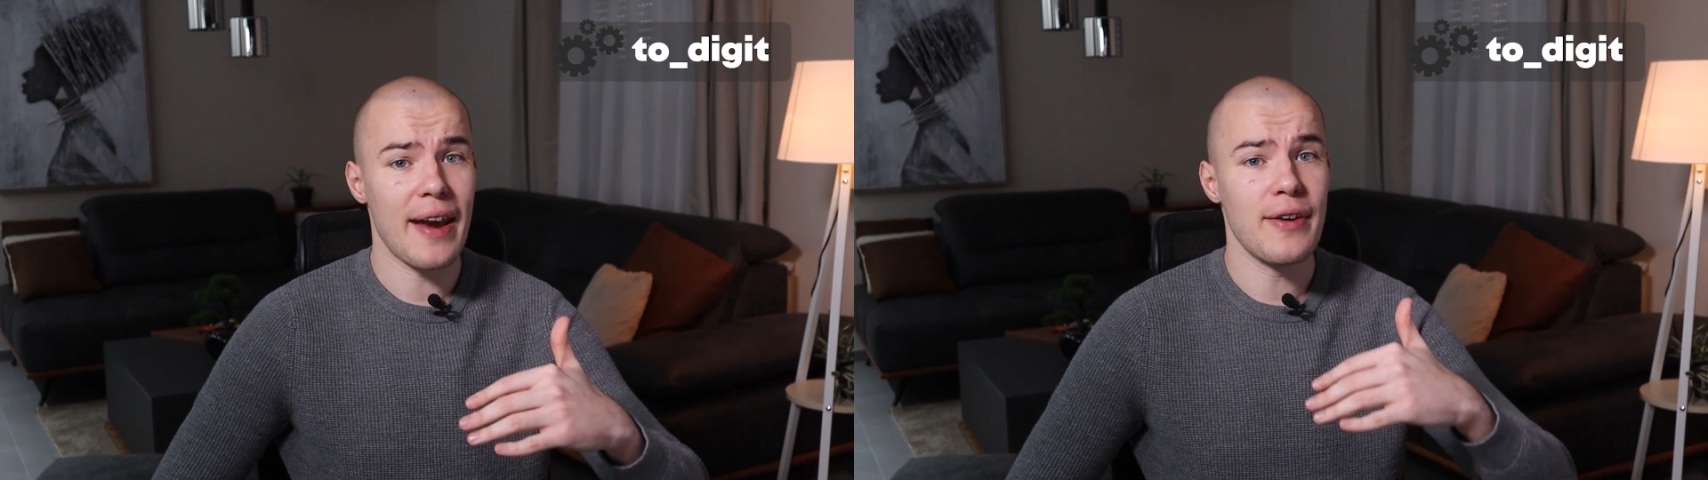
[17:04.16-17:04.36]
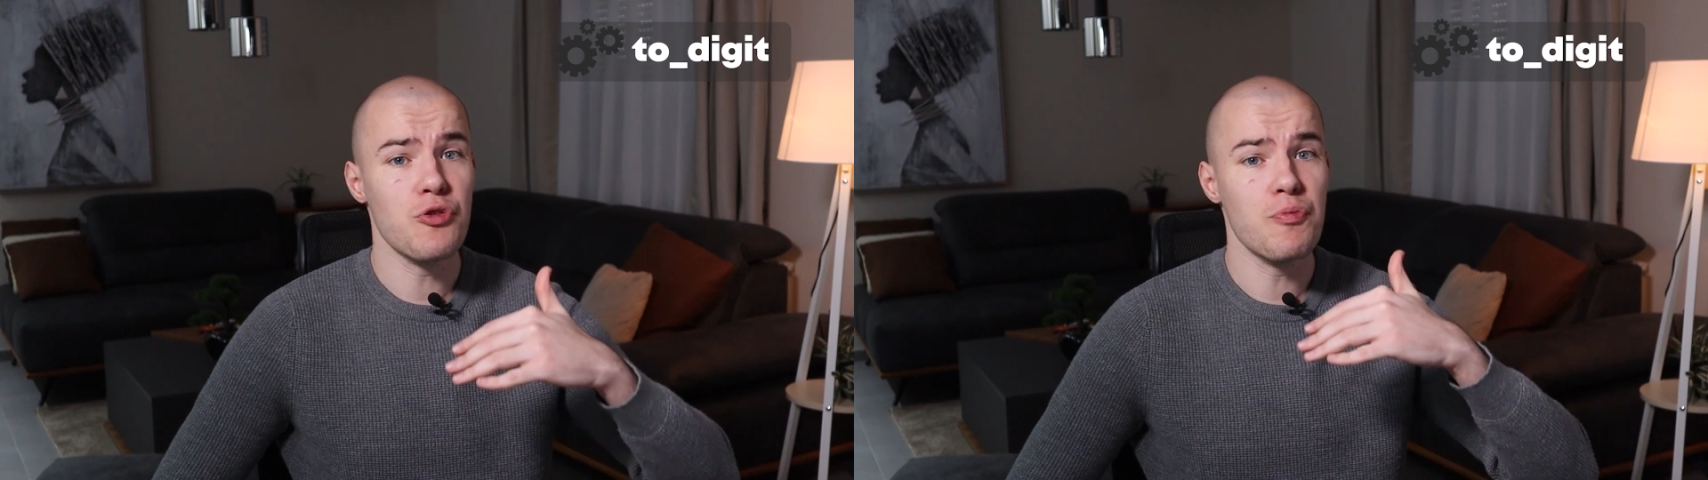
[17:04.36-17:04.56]

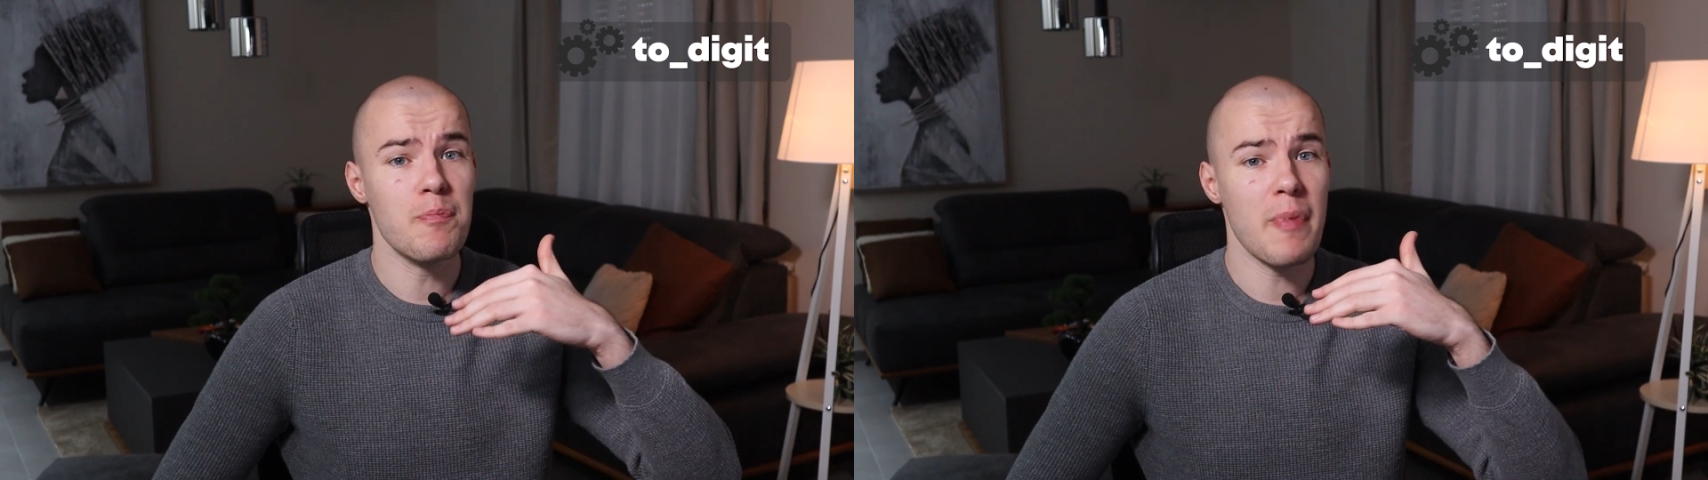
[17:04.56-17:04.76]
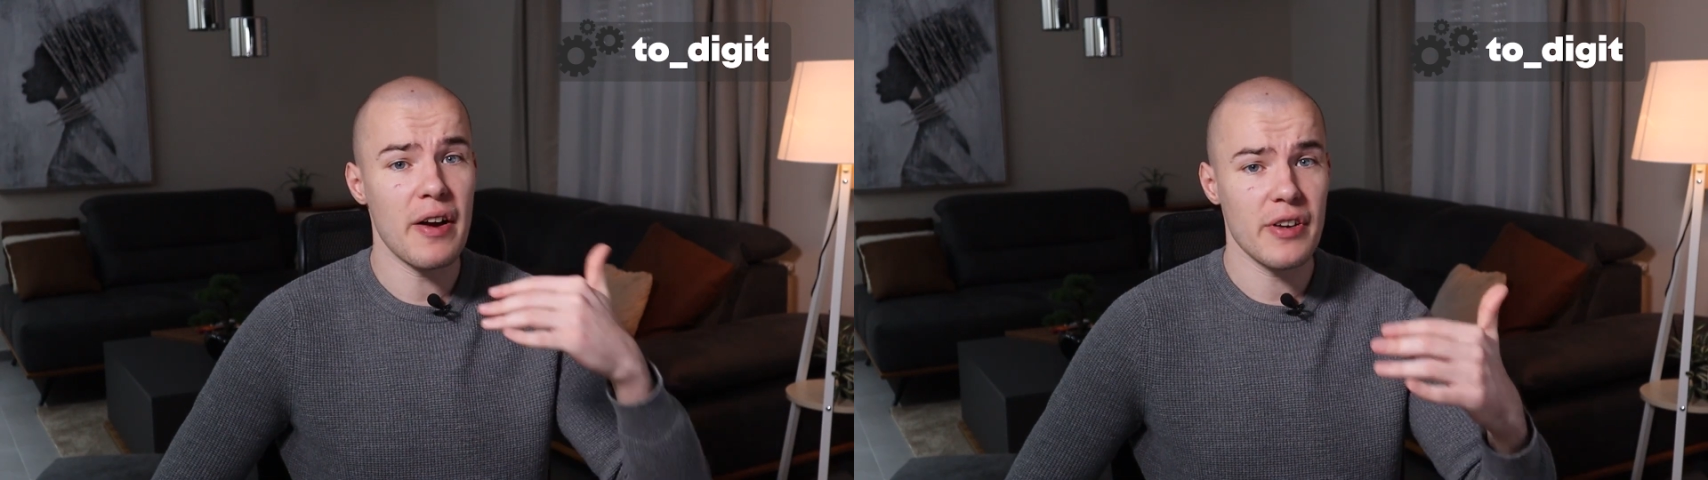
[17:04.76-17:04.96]
a
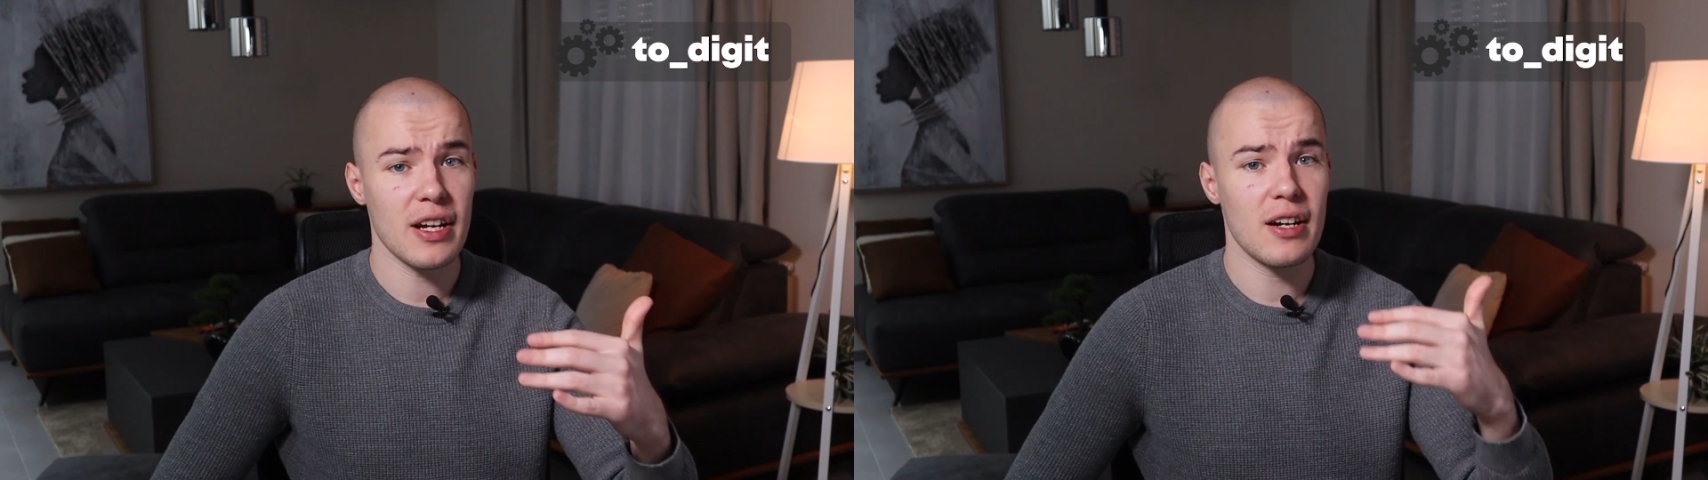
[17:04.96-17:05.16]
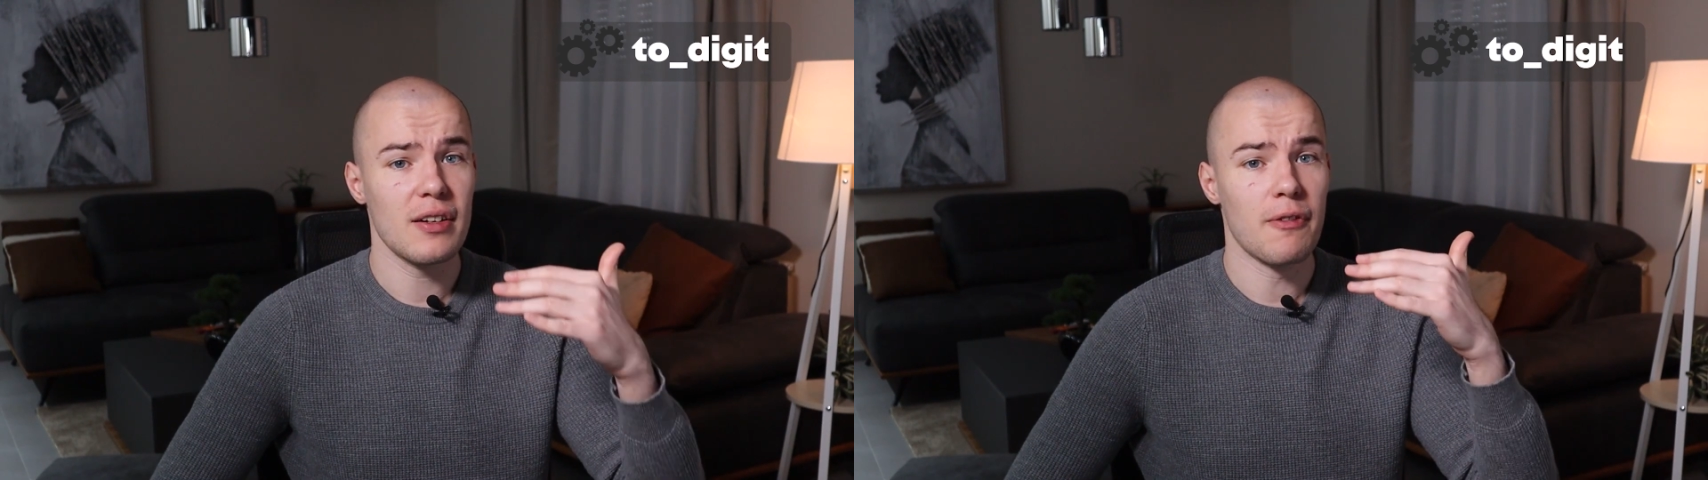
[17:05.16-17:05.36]

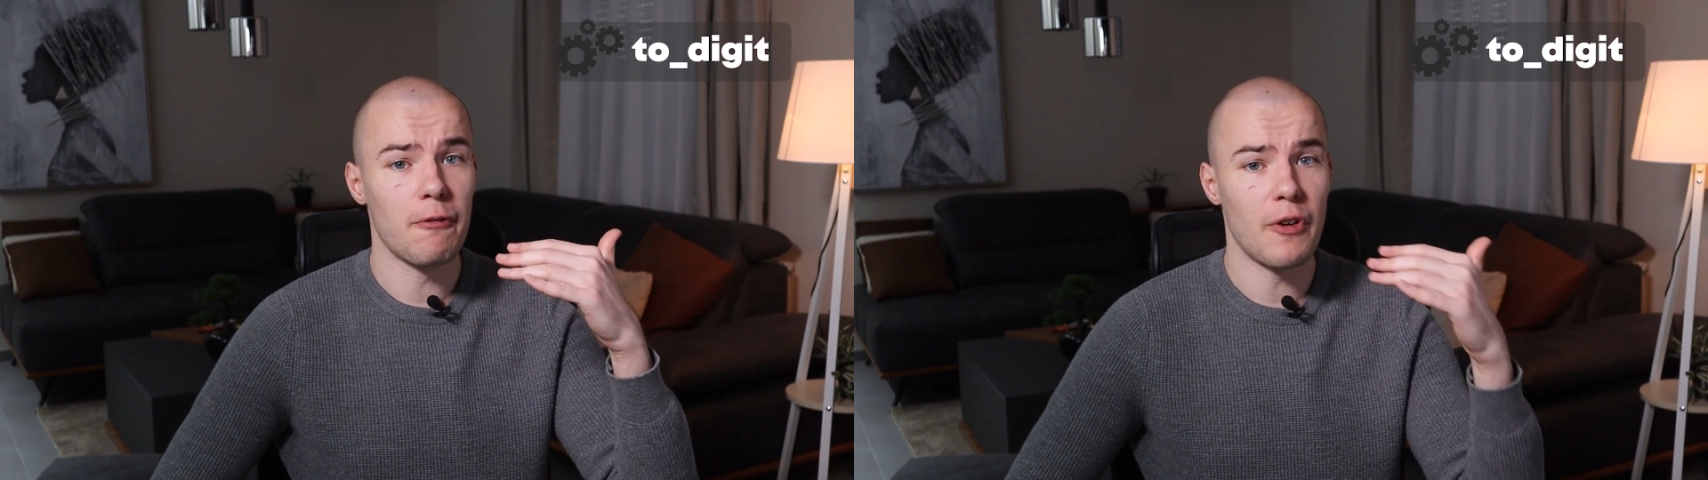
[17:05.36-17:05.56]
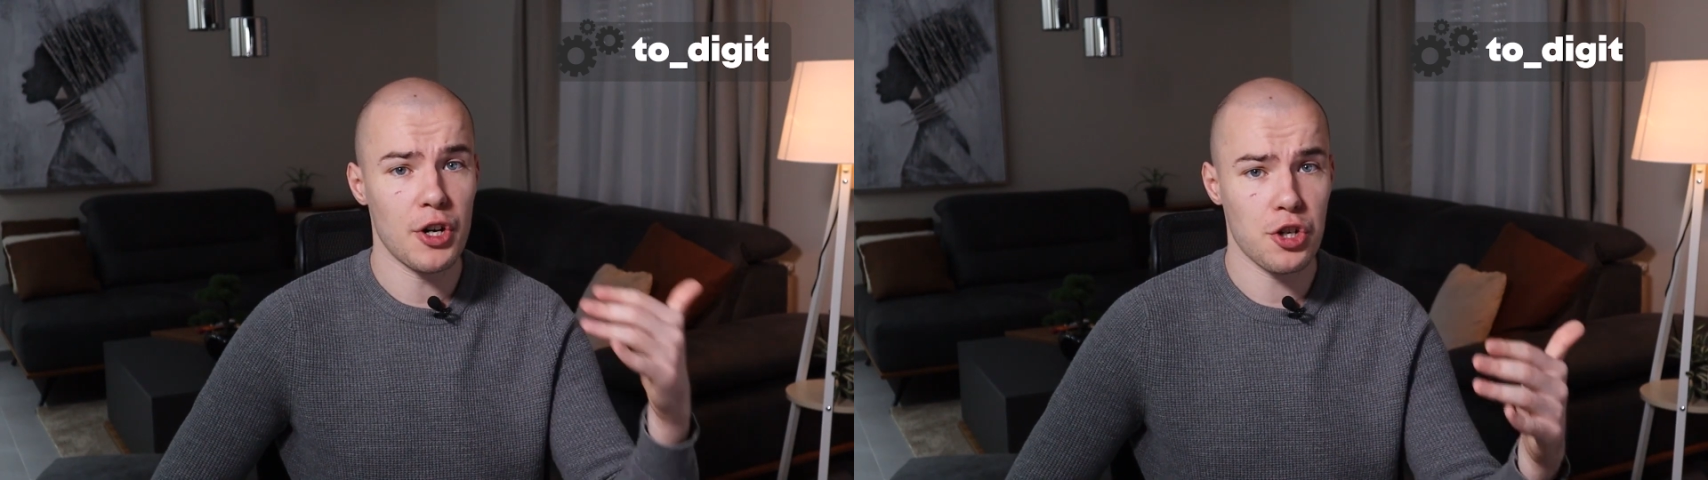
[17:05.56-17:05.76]
numeric
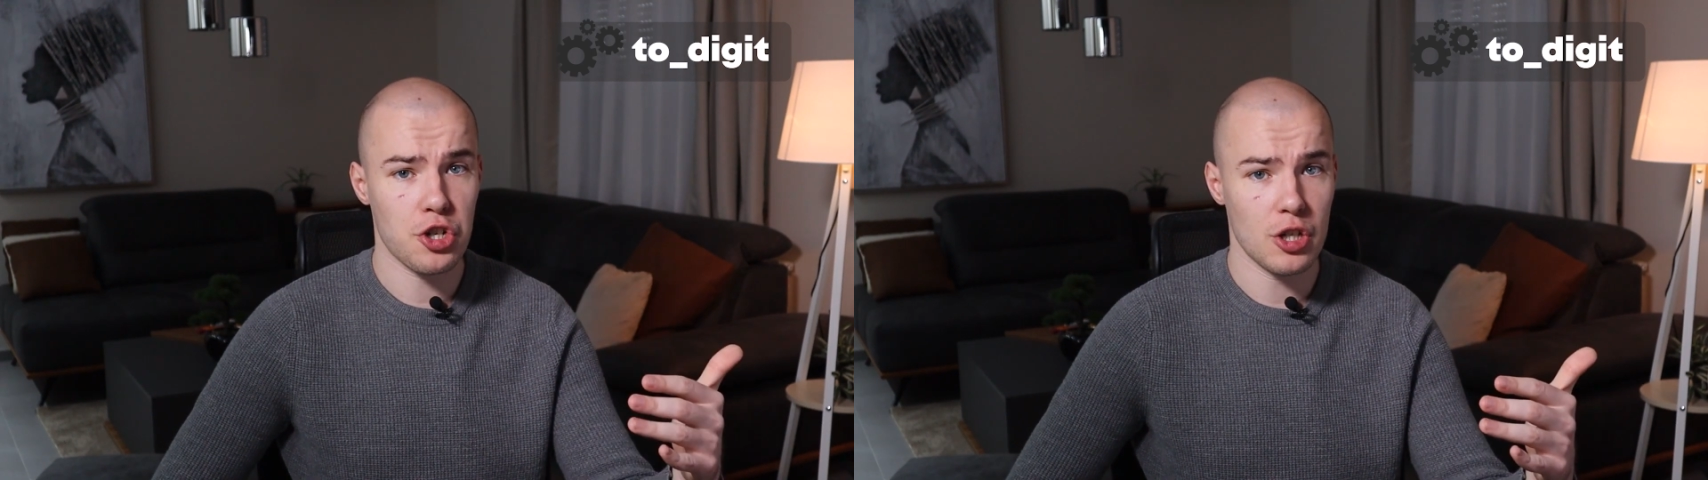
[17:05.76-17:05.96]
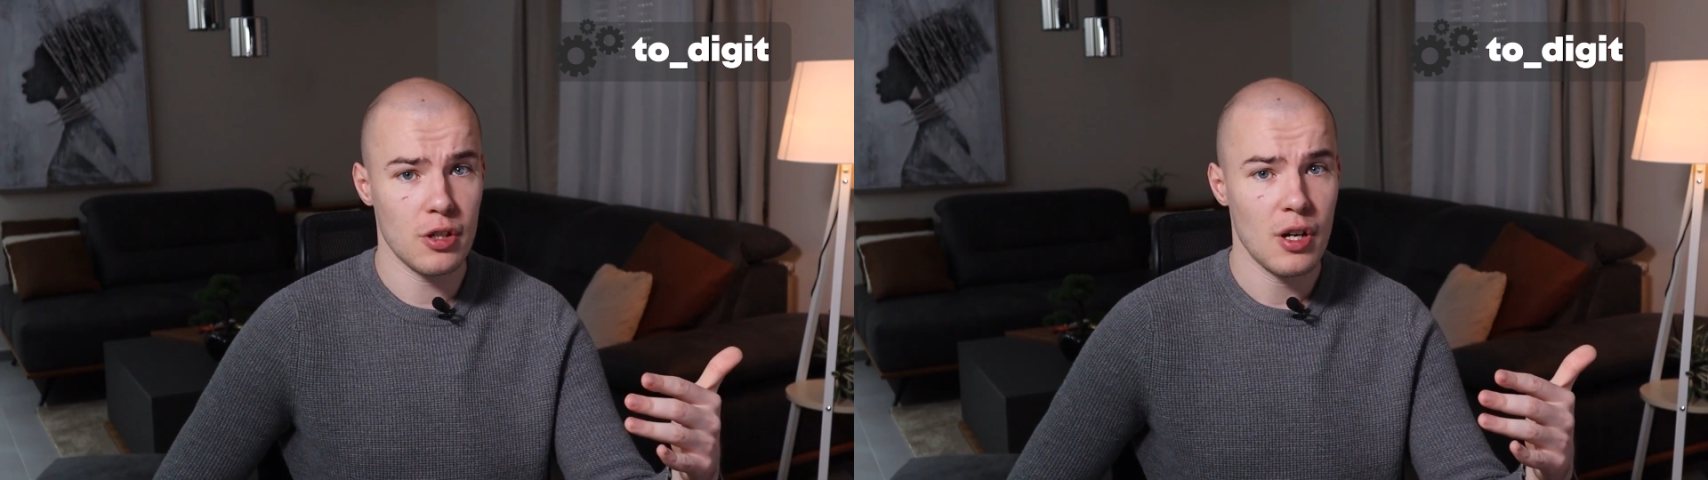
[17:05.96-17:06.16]

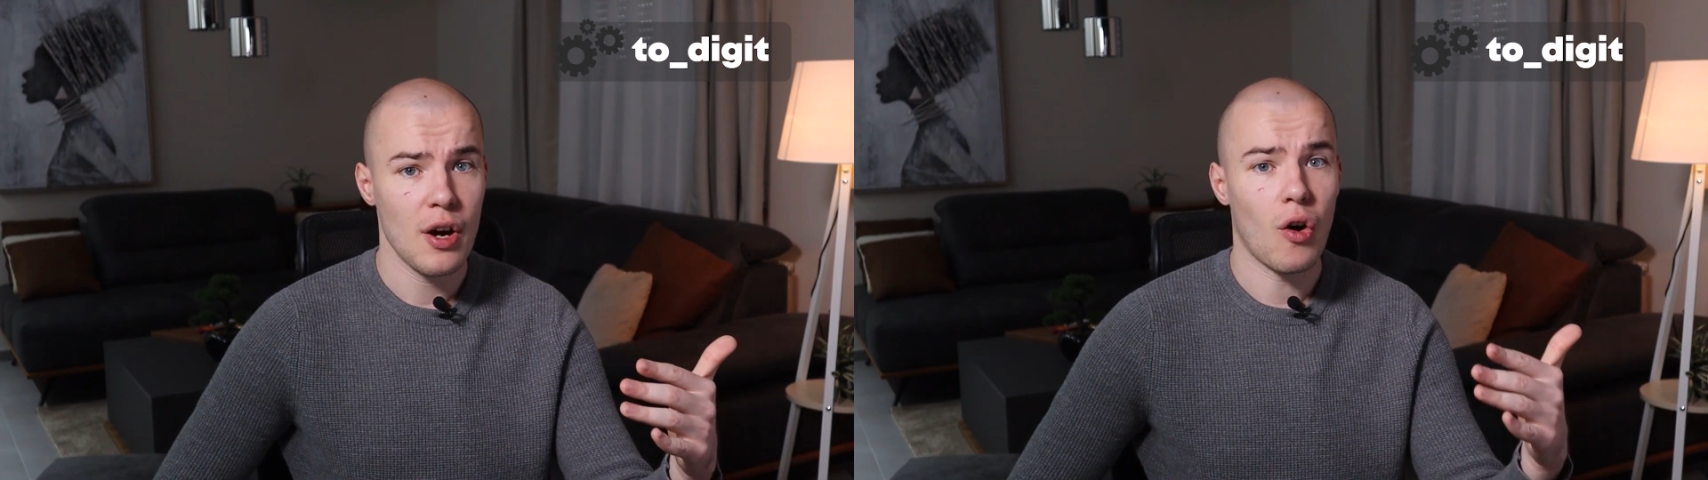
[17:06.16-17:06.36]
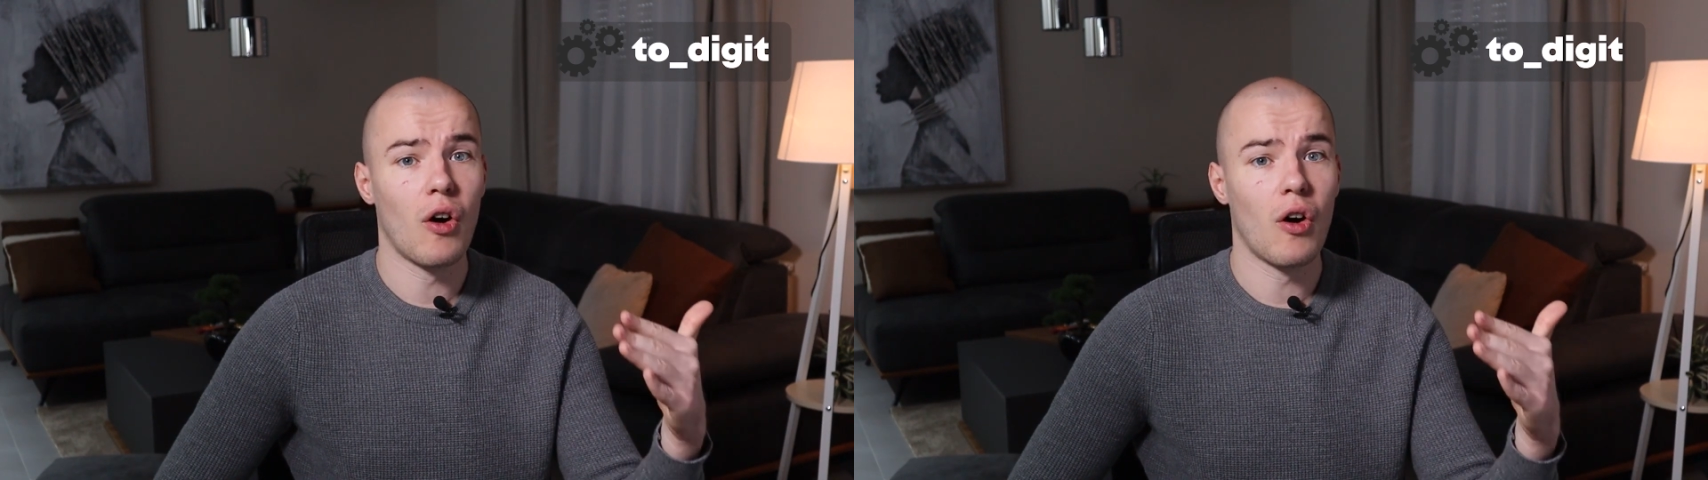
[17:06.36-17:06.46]
version